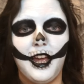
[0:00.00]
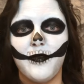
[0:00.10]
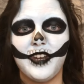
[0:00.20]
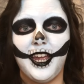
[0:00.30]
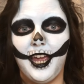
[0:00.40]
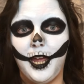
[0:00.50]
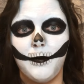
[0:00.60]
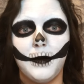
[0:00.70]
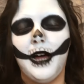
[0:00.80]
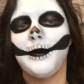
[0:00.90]
in evident
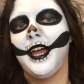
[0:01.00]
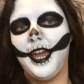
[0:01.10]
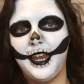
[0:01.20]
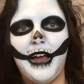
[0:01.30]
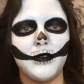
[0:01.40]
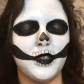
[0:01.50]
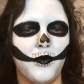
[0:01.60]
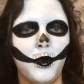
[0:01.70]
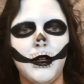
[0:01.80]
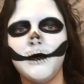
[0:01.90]
in Mama and
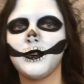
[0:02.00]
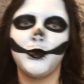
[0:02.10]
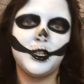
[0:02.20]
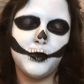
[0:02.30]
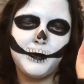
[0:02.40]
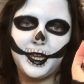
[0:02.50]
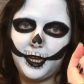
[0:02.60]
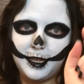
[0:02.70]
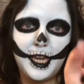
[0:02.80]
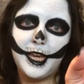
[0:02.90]
House of Wolves, which would
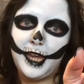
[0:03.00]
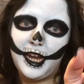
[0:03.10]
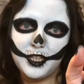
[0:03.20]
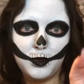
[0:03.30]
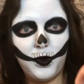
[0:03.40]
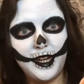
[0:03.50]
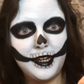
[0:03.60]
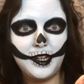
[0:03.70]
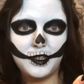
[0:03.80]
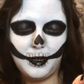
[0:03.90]
make a kick-ass
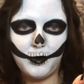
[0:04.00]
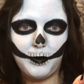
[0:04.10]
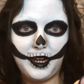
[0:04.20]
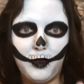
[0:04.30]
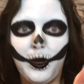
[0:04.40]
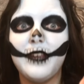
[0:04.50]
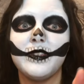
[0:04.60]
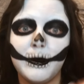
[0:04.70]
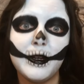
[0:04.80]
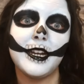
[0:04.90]
swing dance number by the
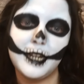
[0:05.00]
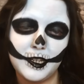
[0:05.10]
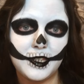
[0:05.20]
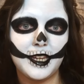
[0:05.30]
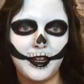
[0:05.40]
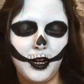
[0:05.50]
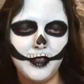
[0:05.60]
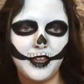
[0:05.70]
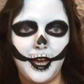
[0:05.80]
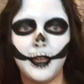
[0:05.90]
way, somebody needs to get
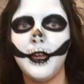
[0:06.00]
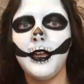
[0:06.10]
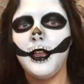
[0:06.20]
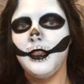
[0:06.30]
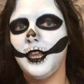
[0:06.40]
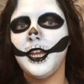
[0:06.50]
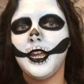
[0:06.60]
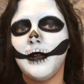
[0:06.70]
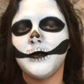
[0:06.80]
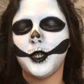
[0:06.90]
on that,
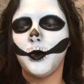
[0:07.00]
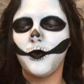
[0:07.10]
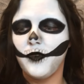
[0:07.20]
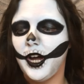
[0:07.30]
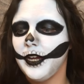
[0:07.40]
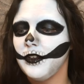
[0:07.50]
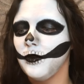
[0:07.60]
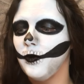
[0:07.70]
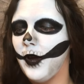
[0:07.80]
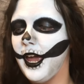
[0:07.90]
led him to
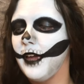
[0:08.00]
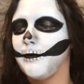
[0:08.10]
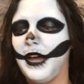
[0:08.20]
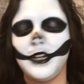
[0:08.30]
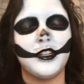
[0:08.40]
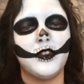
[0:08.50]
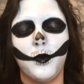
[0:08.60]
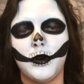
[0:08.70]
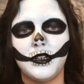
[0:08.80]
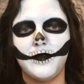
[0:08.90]
find a way back to
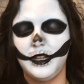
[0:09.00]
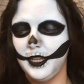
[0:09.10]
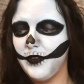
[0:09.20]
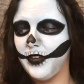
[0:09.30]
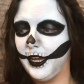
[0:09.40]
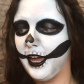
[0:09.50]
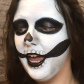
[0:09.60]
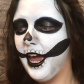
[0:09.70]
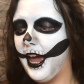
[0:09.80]
the world of the living,